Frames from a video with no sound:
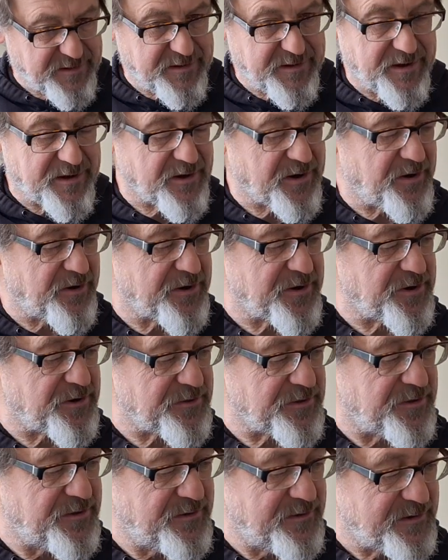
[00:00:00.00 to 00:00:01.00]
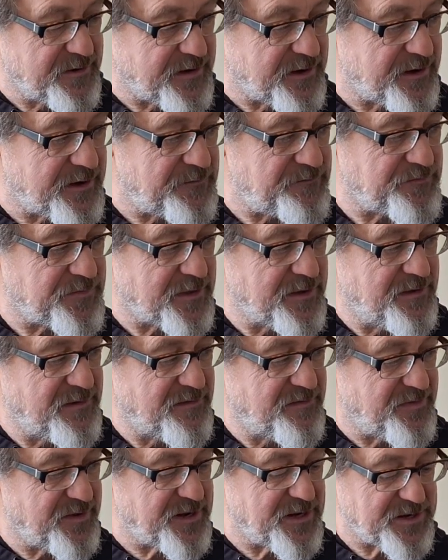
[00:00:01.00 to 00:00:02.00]
tongue oiled
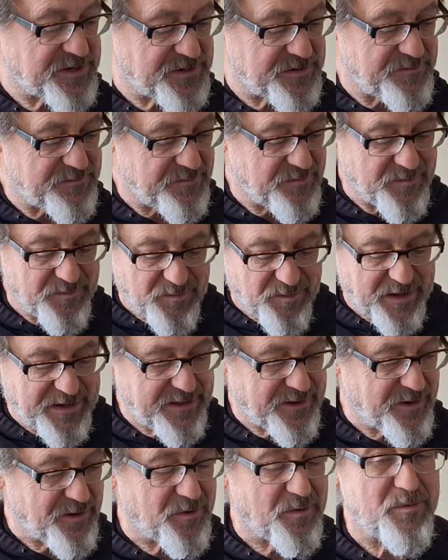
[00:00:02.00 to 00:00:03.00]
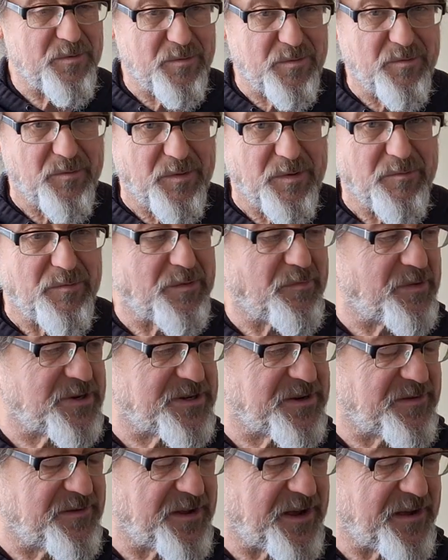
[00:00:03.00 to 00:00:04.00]
finish right there, which
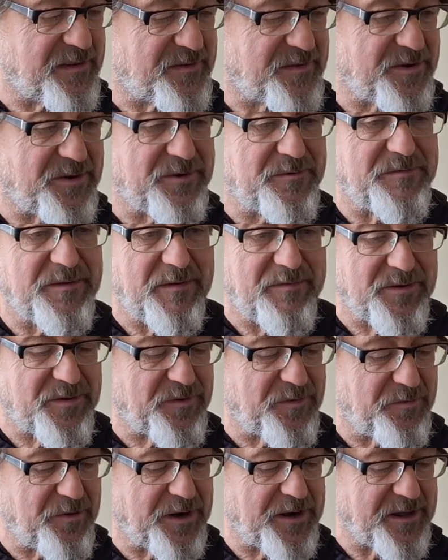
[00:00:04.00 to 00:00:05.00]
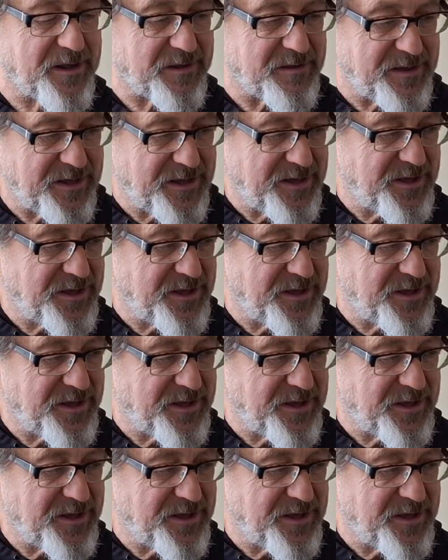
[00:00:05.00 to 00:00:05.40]
is nice. So if you're sweating,